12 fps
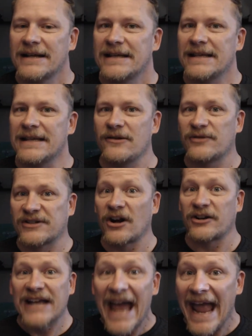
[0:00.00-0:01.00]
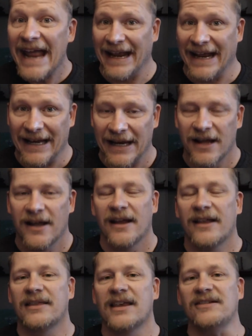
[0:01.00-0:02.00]
you start to hate it.
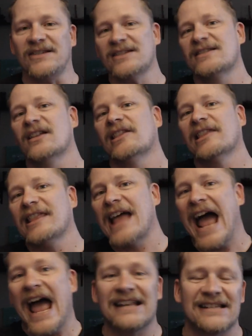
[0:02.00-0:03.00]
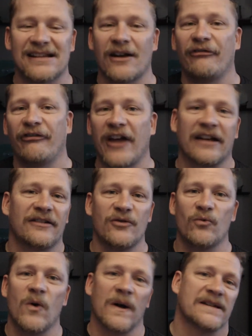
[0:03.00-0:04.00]
This is the last effect you
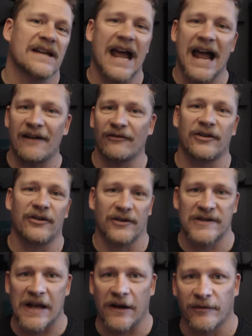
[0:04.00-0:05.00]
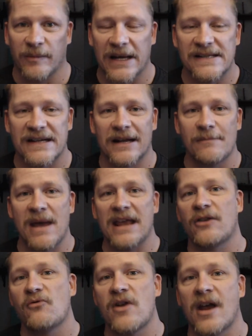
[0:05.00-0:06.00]
want to have on yourself because it can make
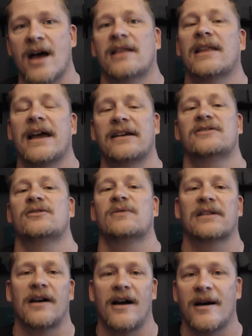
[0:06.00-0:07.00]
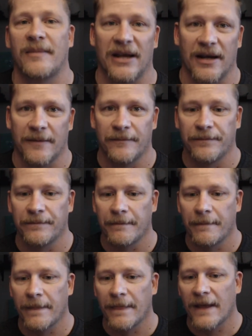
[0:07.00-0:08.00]
you not like doing the hobby.
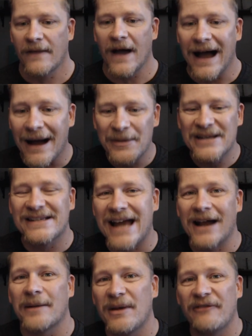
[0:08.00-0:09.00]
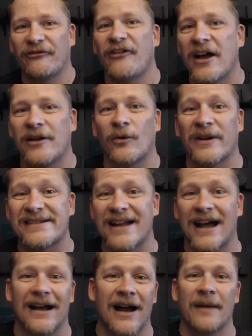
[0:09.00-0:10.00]
The hobby's got to be fun or it's
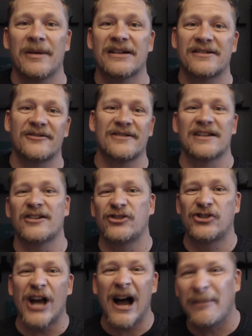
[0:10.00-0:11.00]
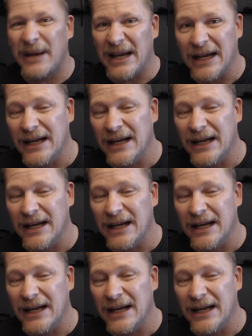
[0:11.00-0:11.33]
not a hobby. It turns into jobby.